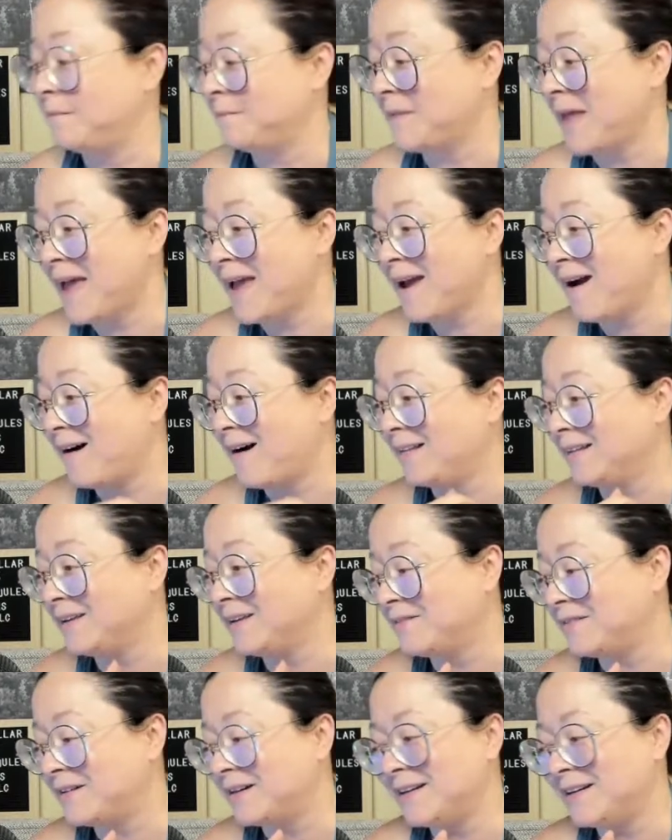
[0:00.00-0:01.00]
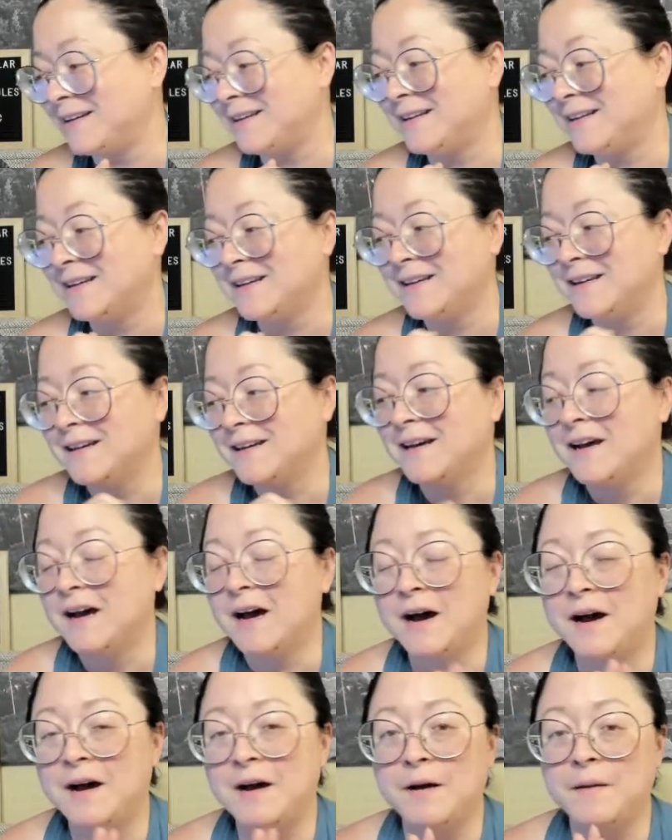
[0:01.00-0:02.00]
Hey, Hollywood.
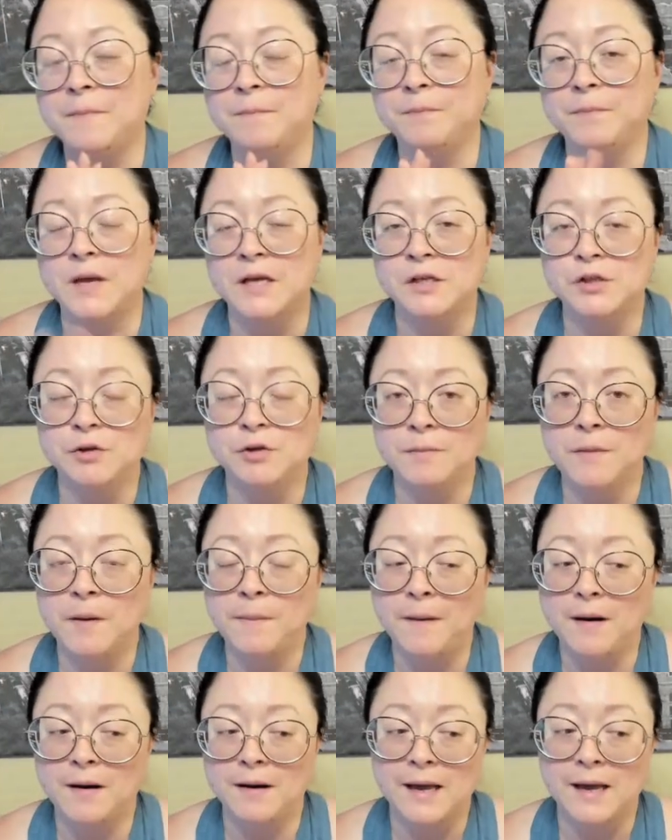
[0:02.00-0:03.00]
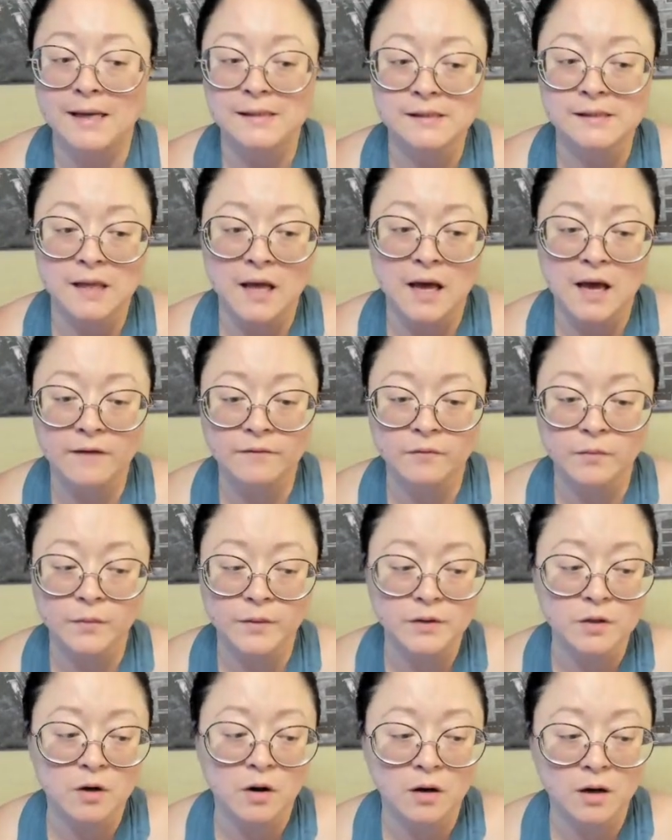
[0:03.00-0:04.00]
I stream my podcast live and
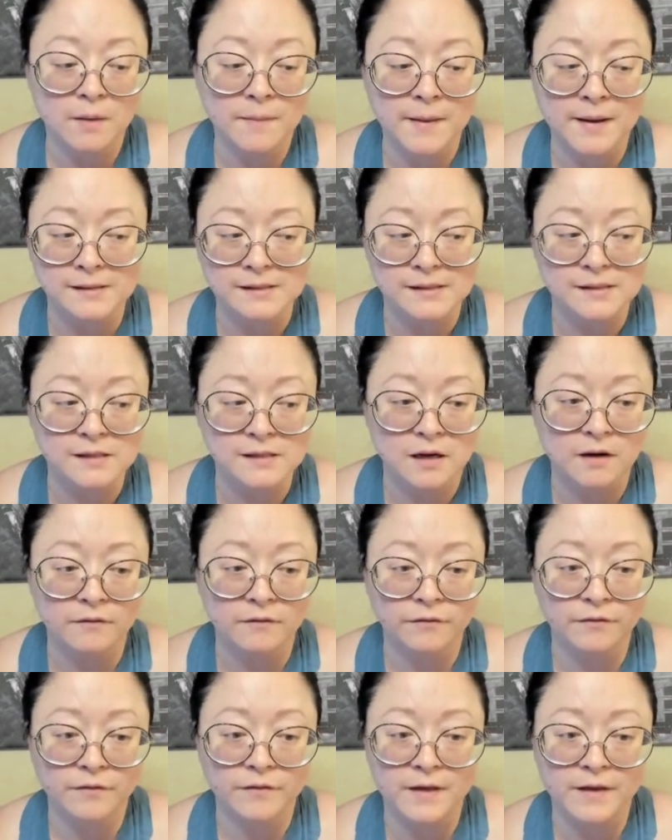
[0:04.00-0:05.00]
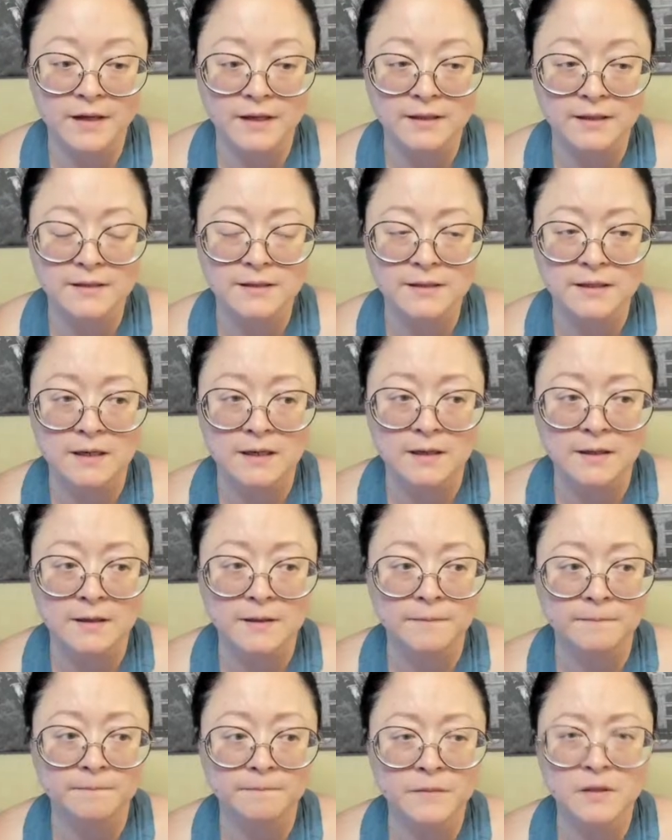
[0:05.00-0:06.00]
we talk about stuff that
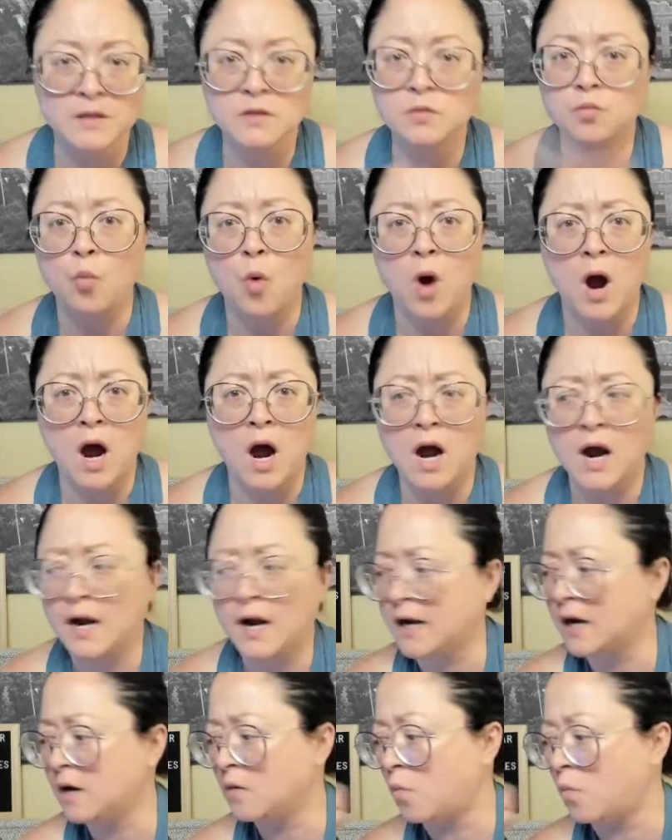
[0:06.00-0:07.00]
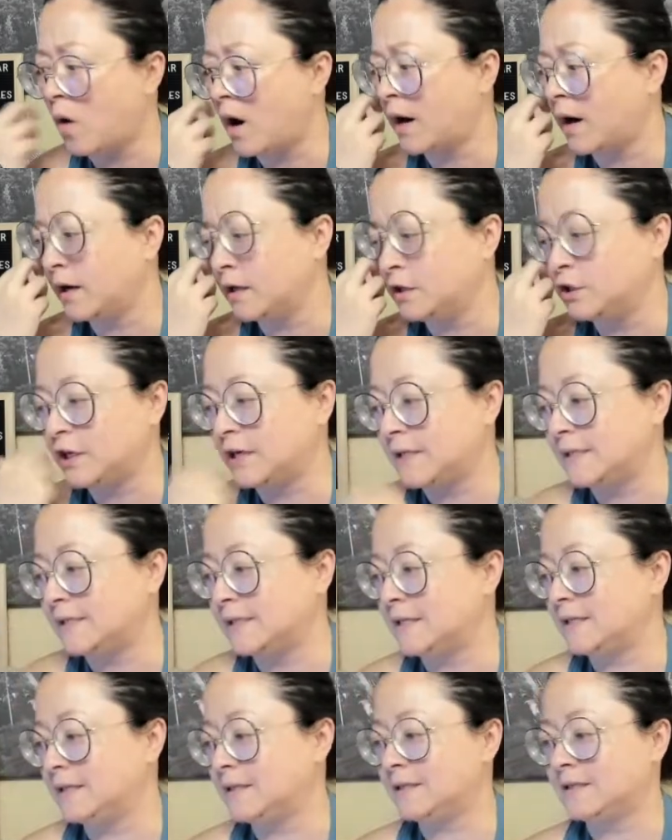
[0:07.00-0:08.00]
is wine and wine
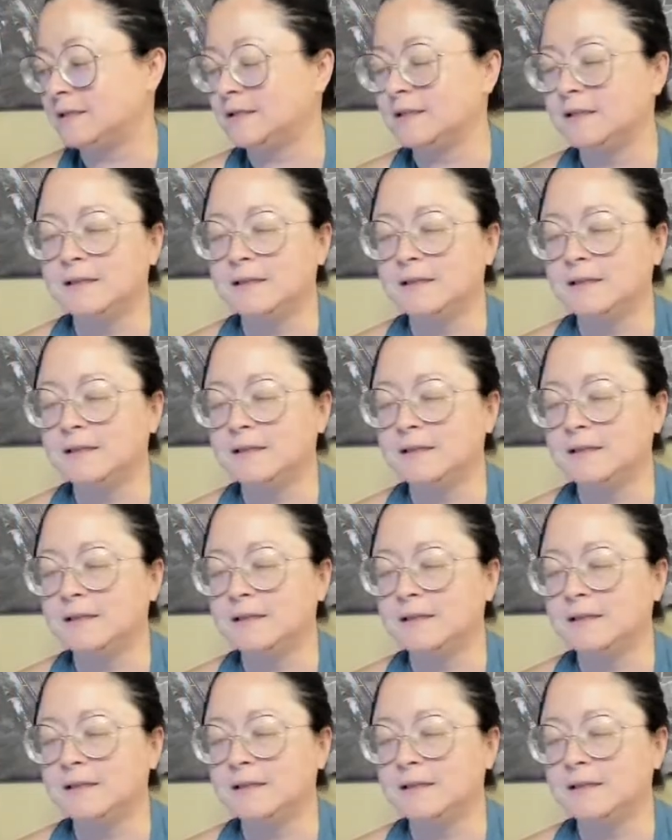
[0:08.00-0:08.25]
adjacent.